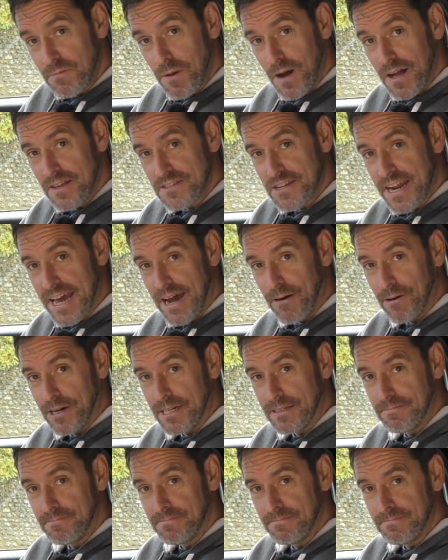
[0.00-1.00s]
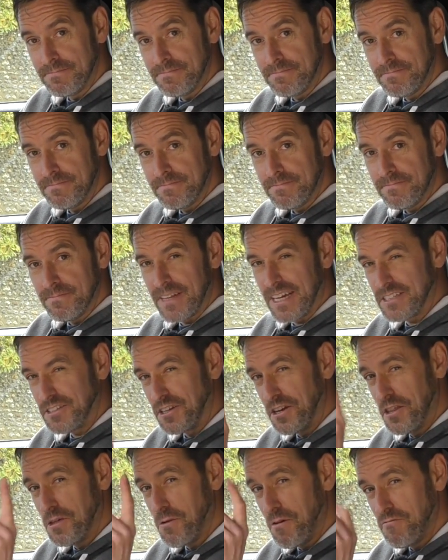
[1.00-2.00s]
miles an hour. That's
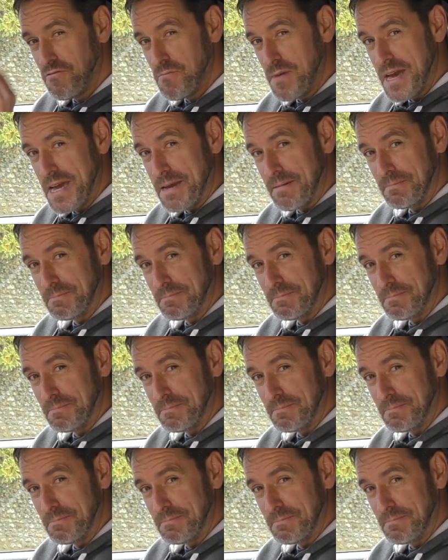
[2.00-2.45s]
another one for me.